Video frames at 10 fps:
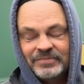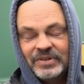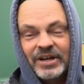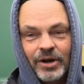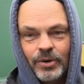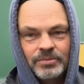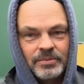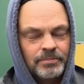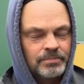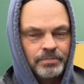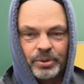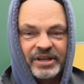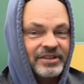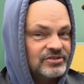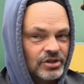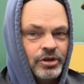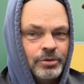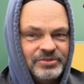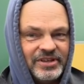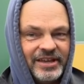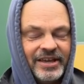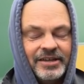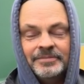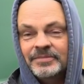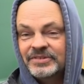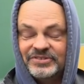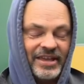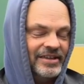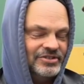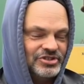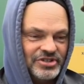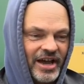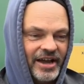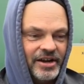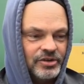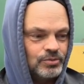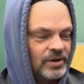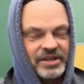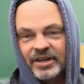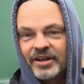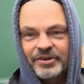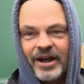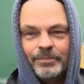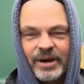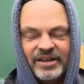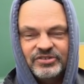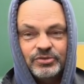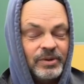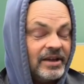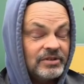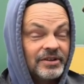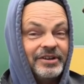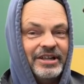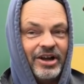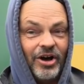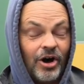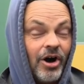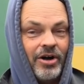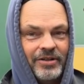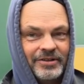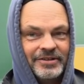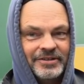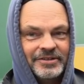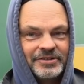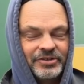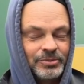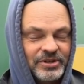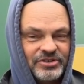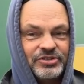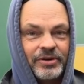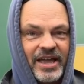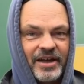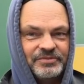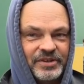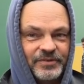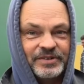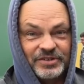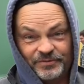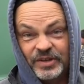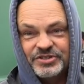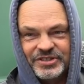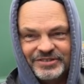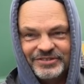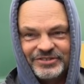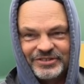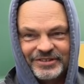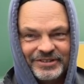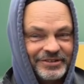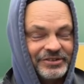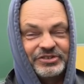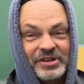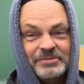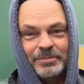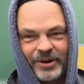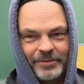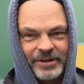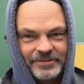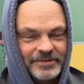you know, putting in tubes in, changing tires, working on crown brasses. We have to learn it all. So we just don't have different divisions in the steam department.